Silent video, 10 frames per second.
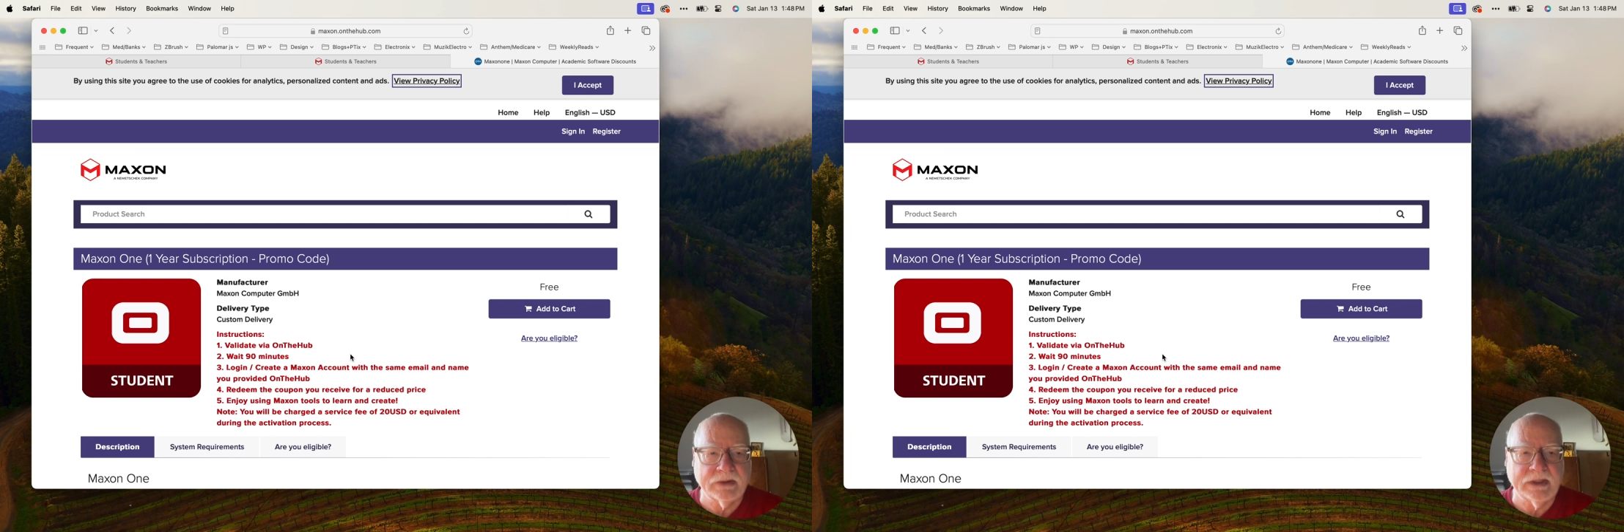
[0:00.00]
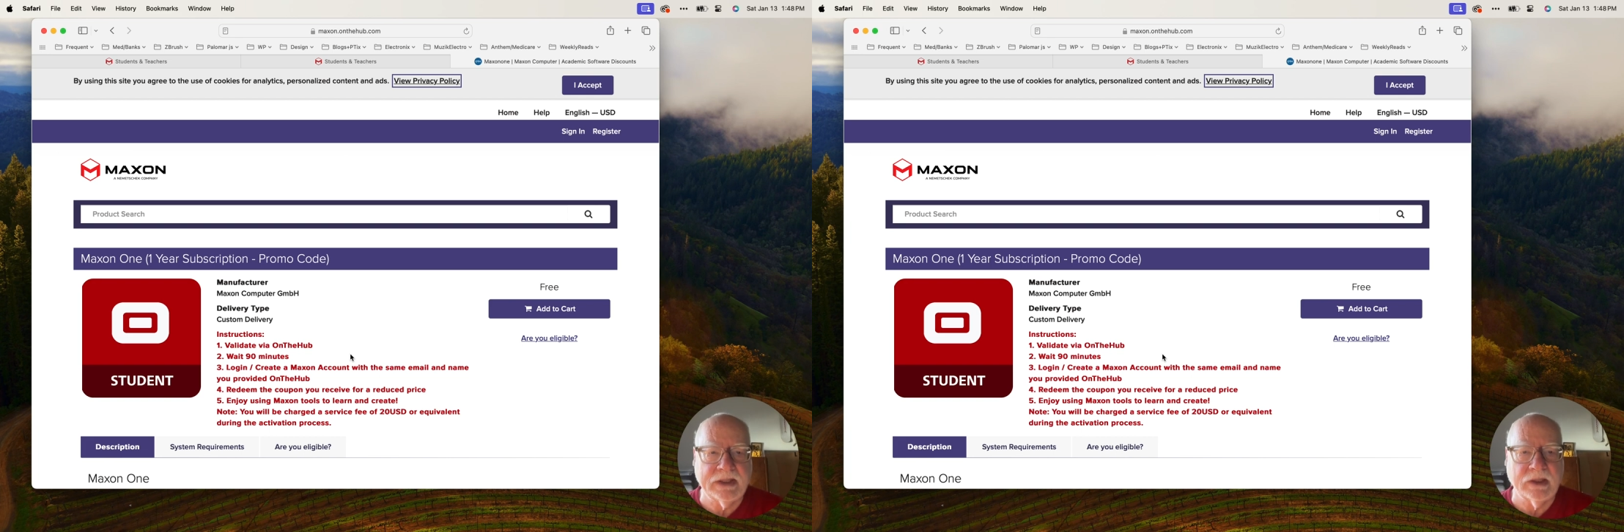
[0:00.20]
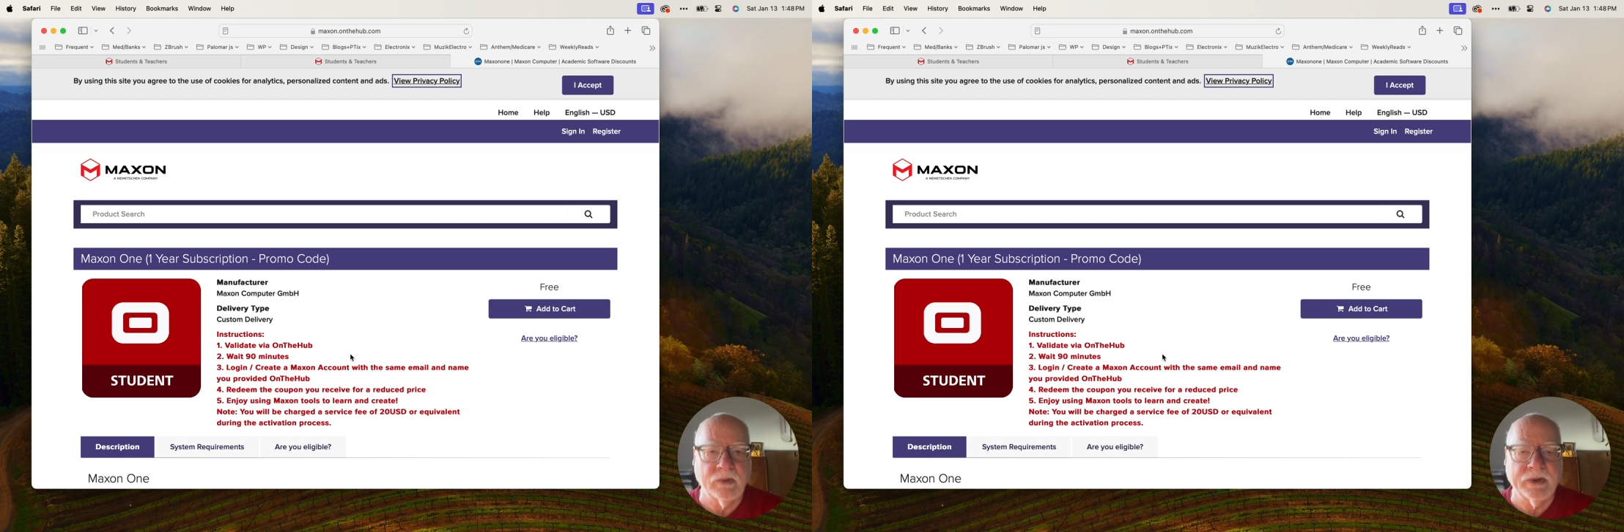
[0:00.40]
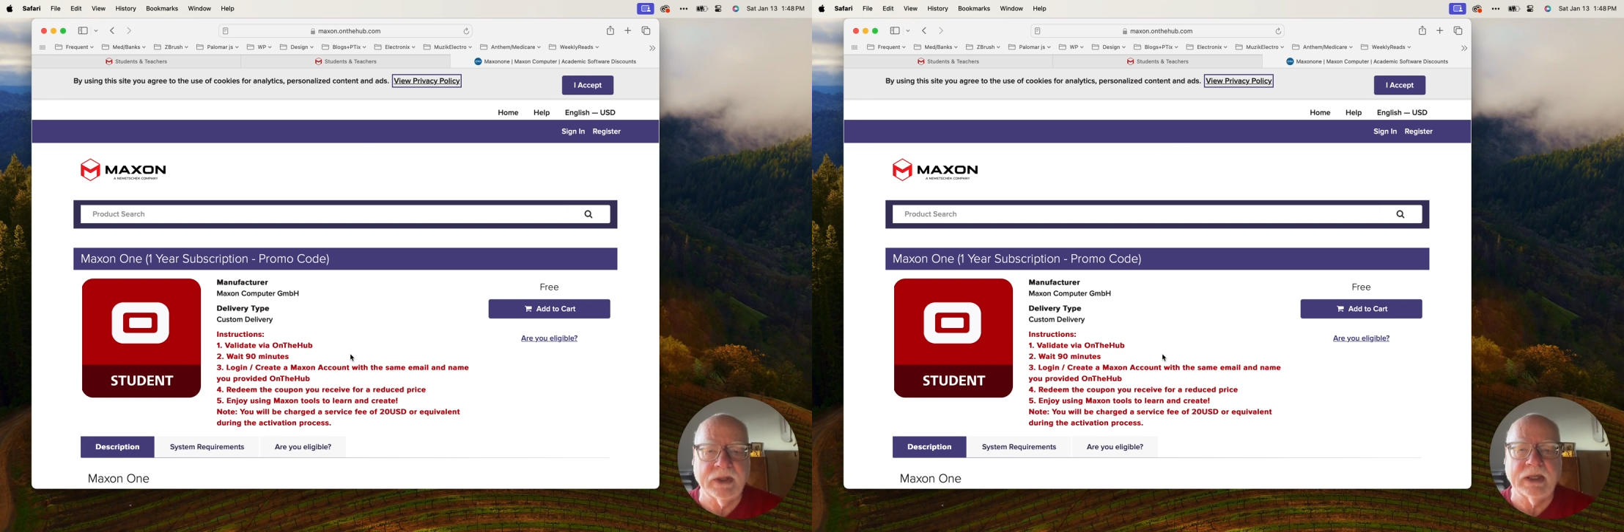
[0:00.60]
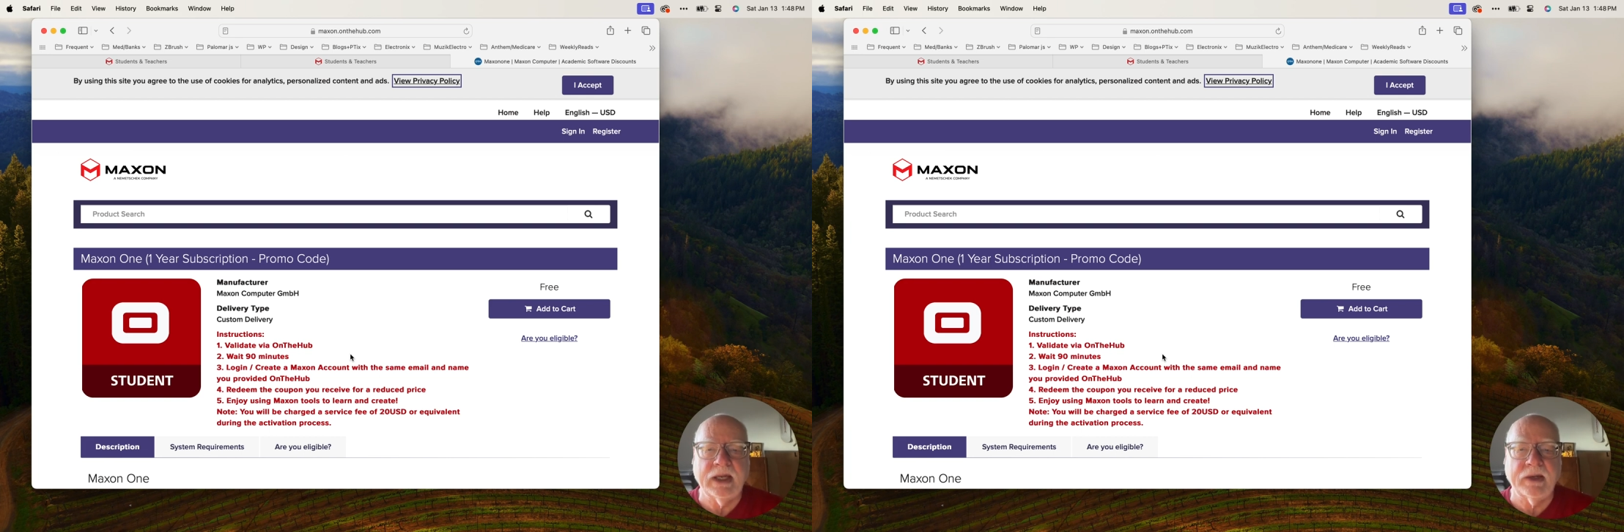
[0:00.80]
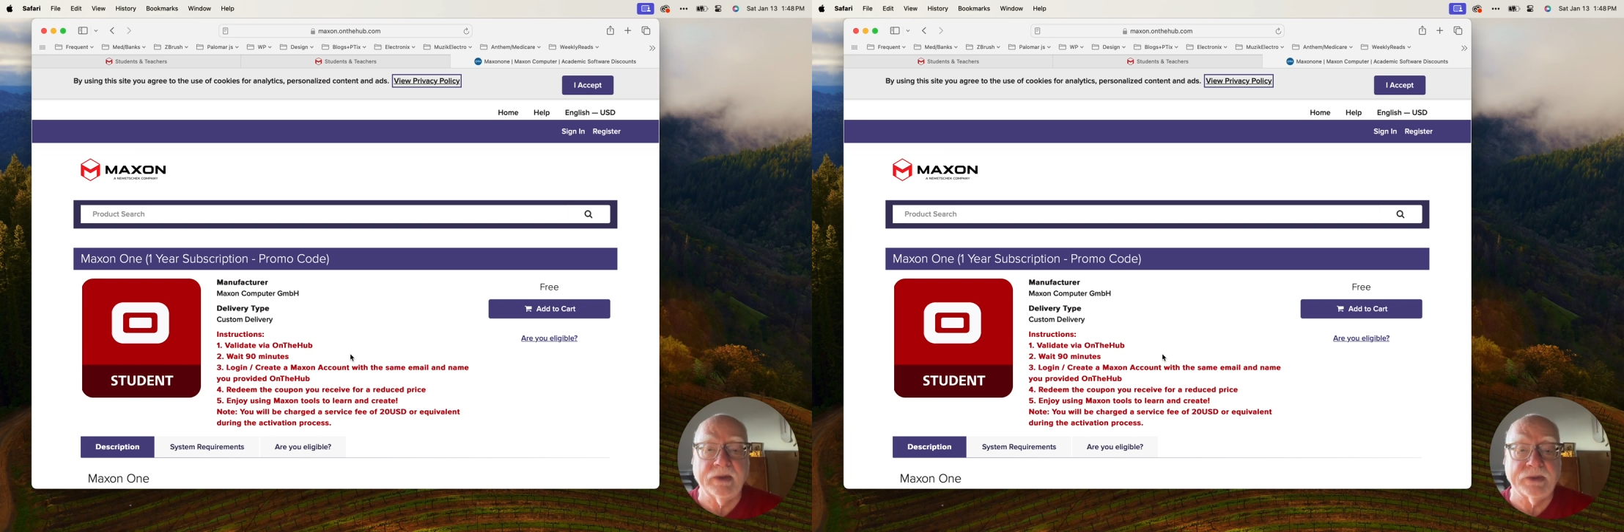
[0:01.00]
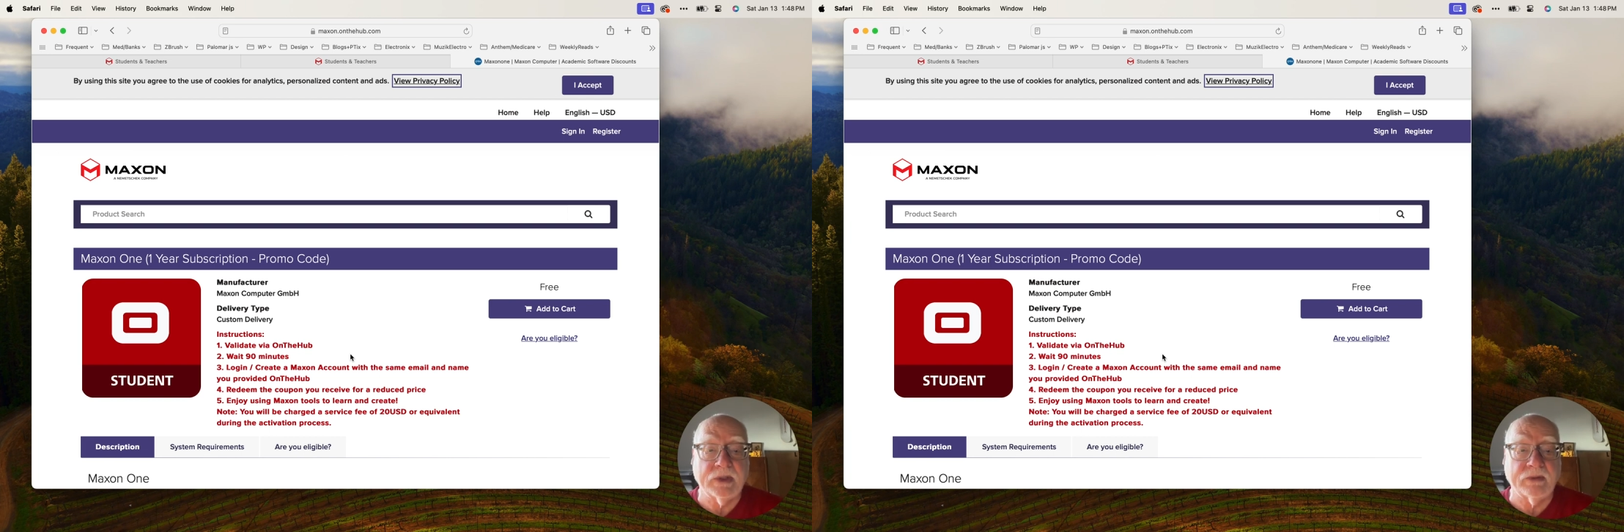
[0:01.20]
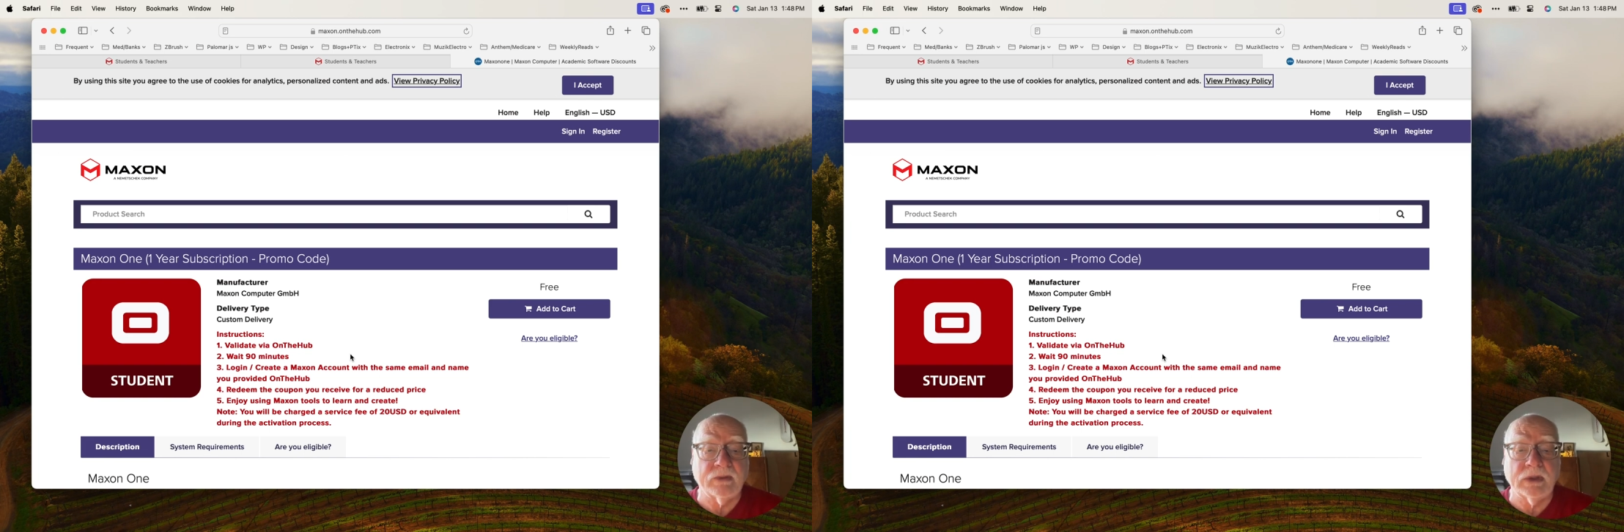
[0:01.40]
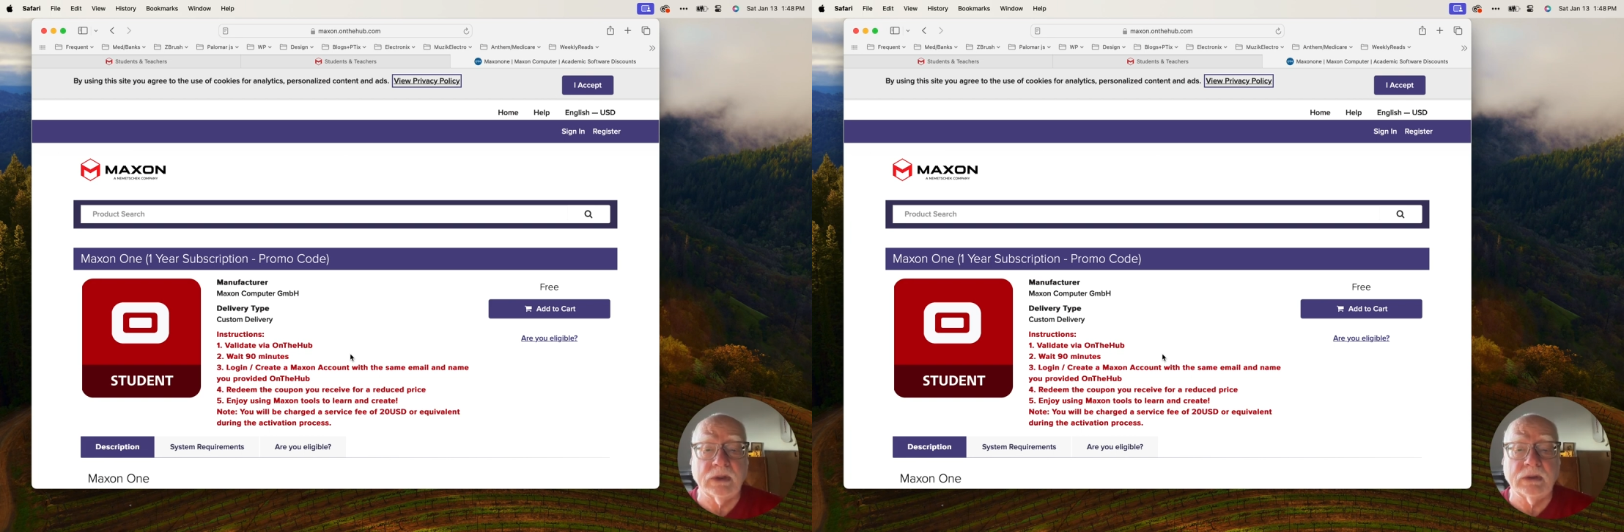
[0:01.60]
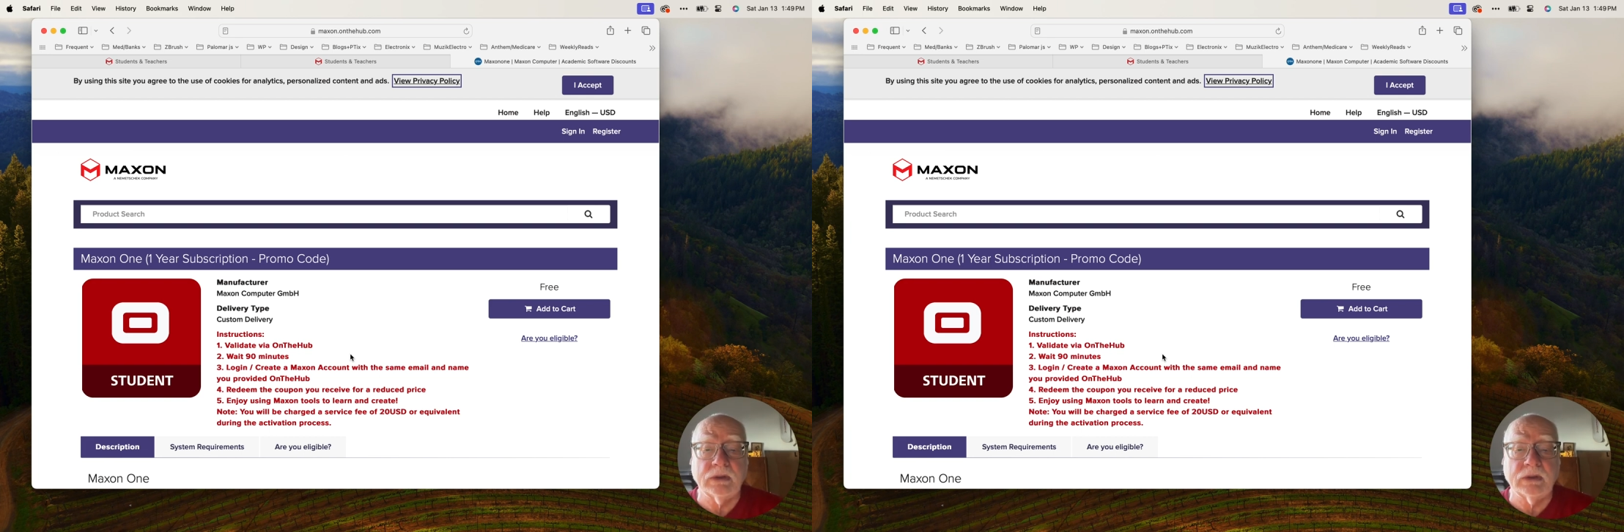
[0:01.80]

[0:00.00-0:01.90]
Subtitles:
deal with in getting the software.